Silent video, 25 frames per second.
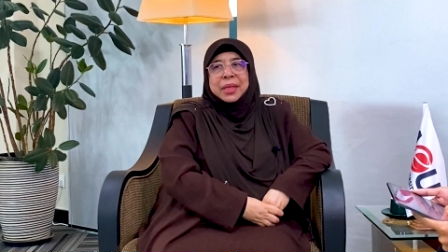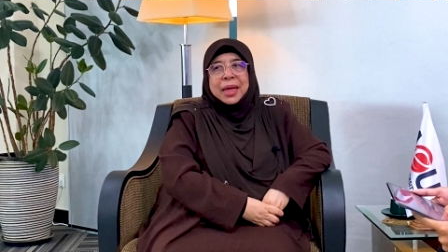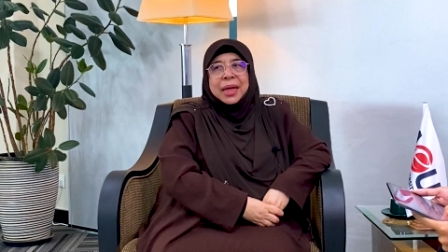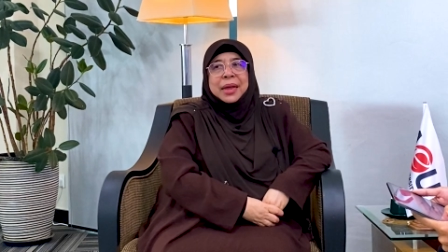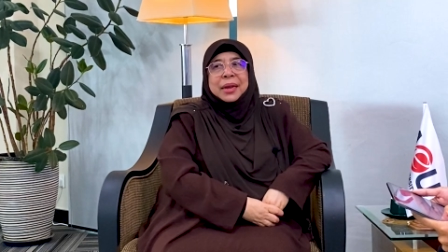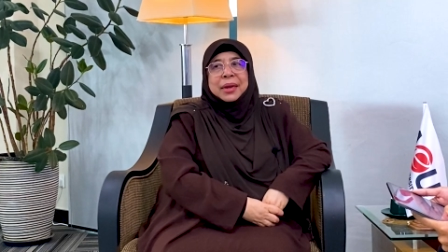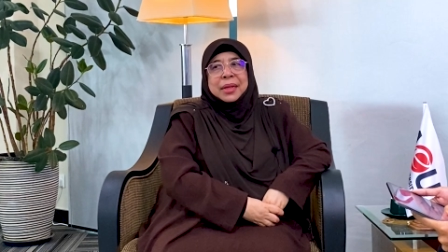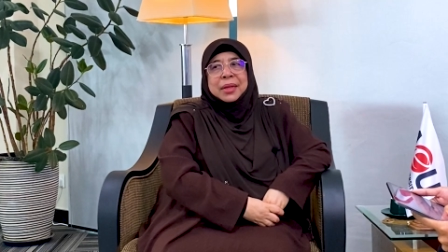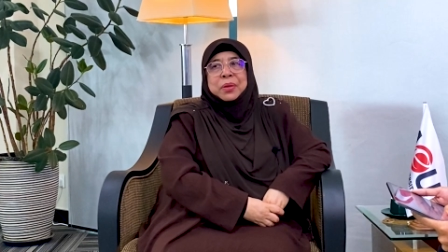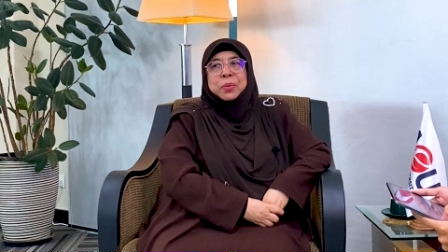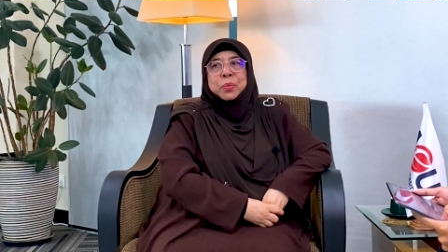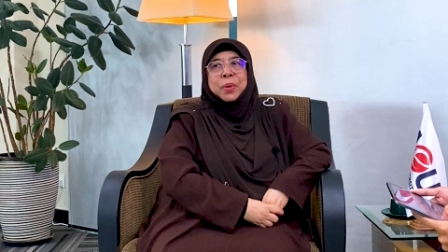
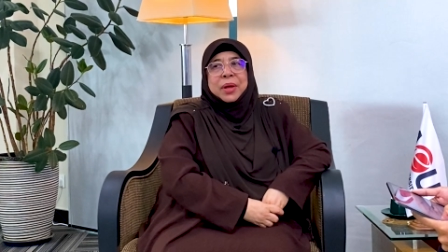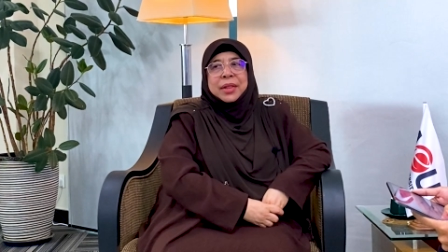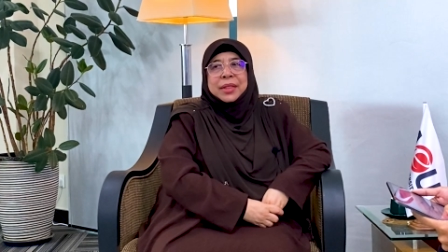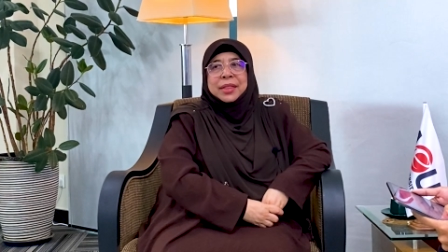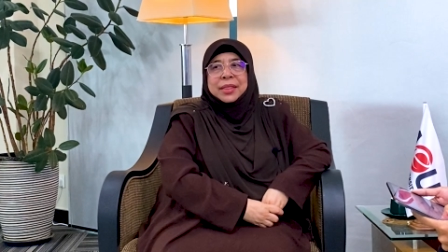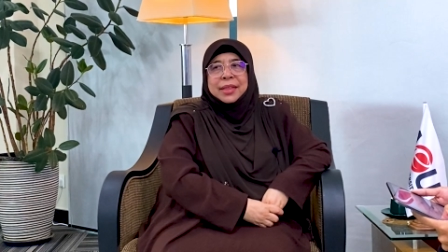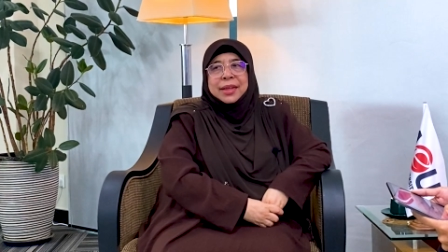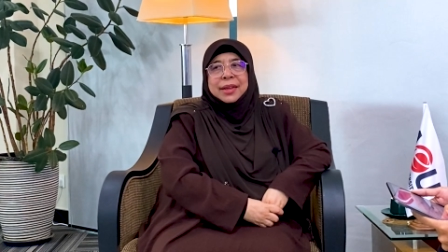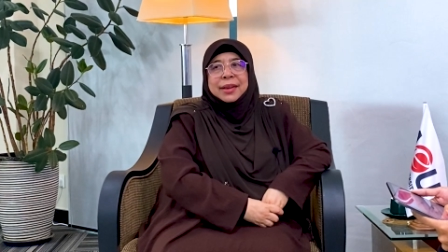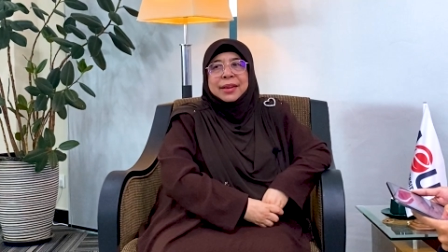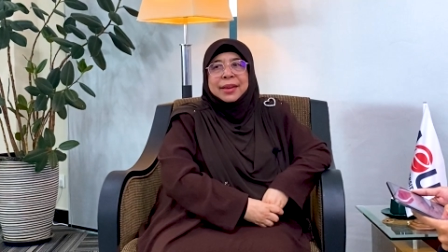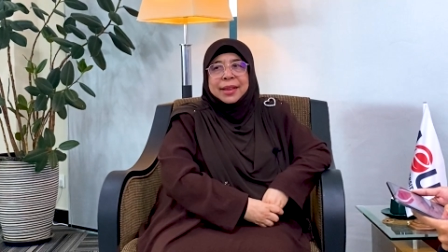that is
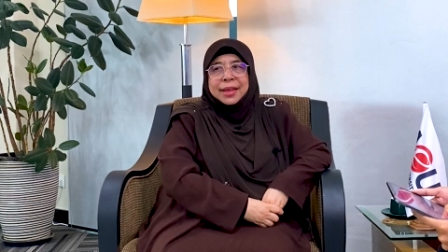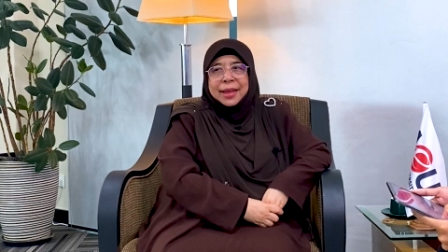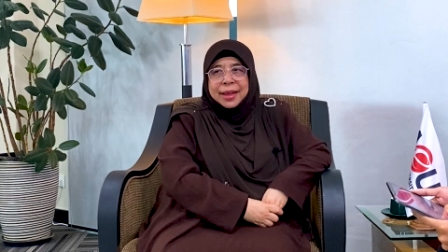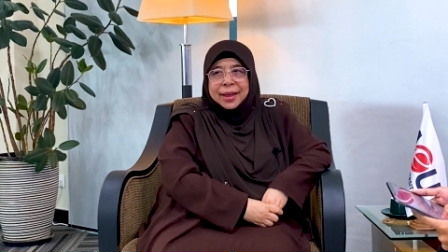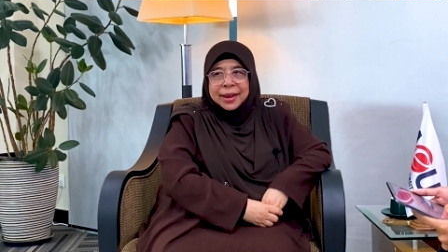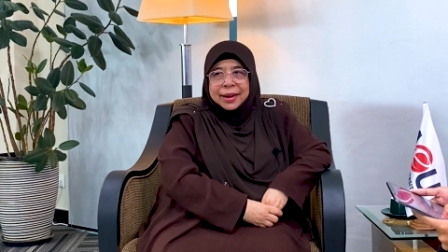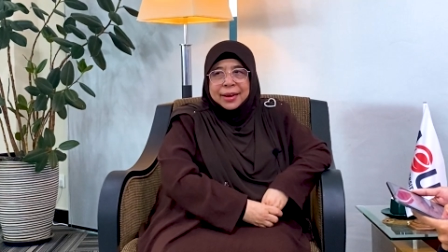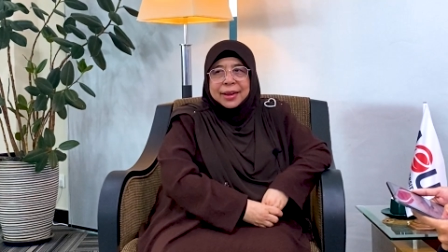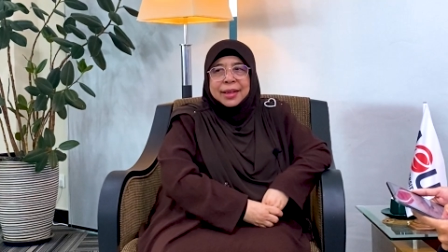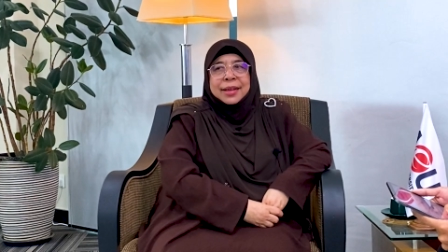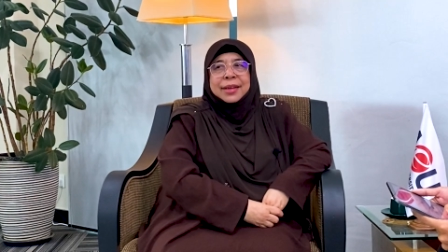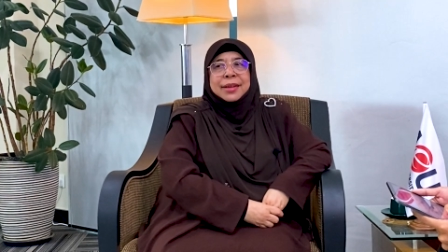one thing
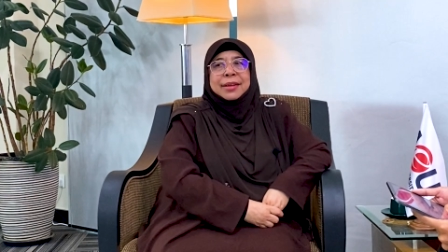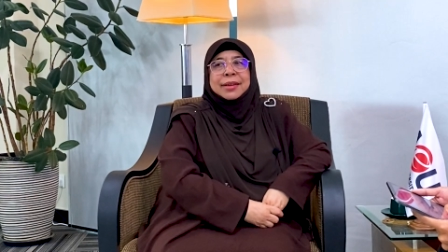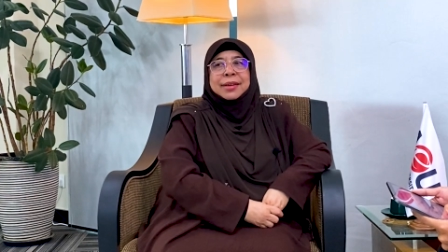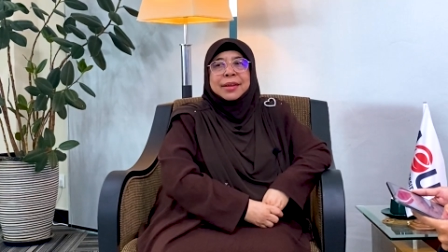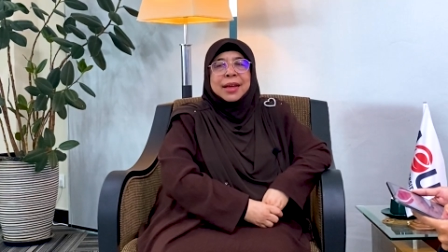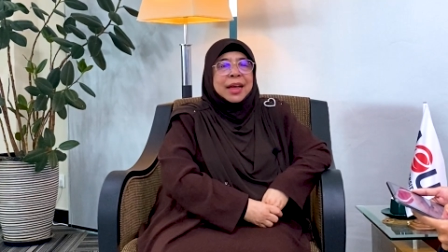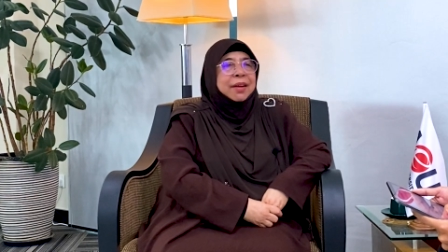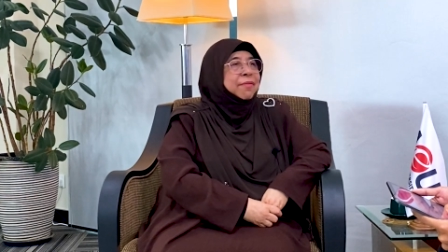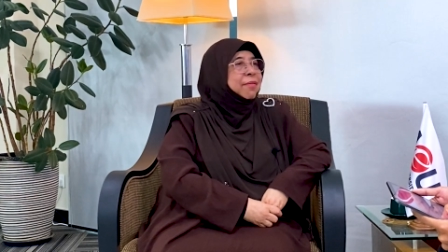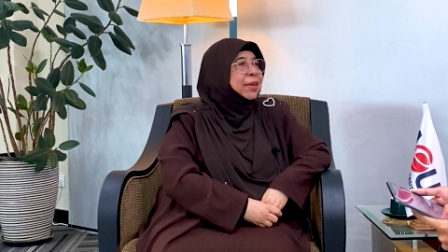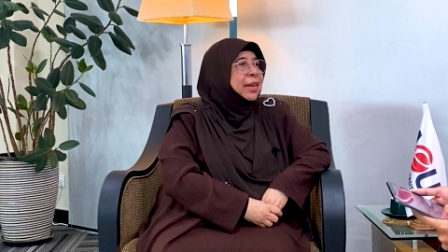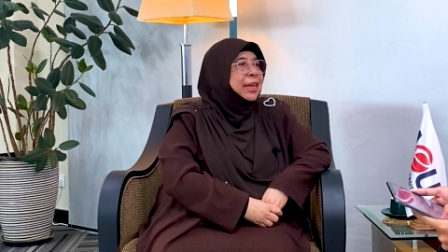that
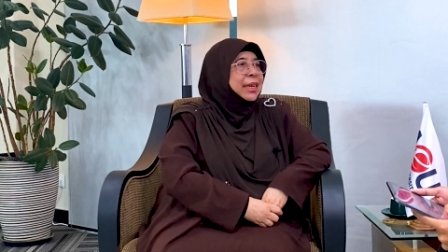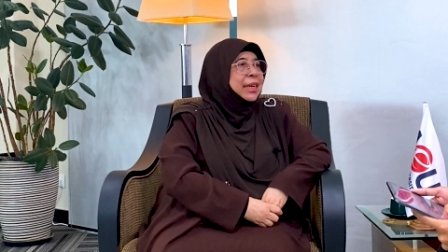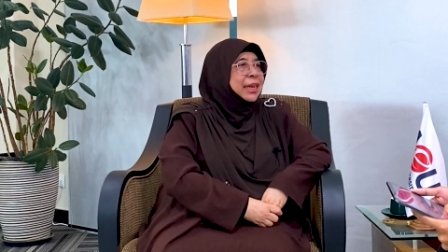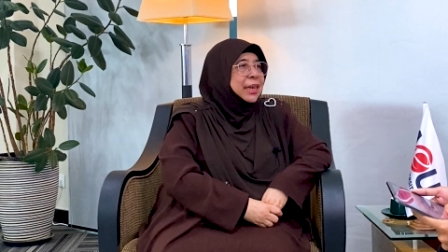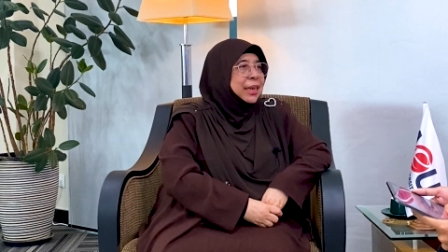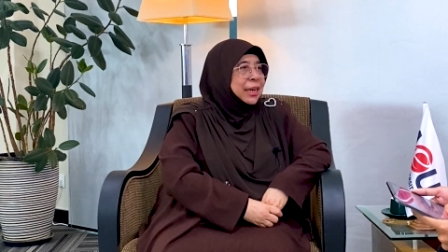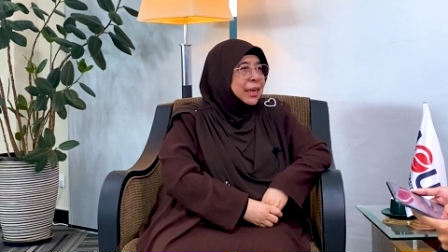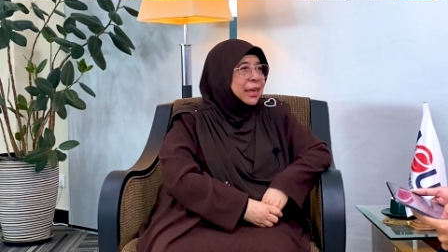I've learned.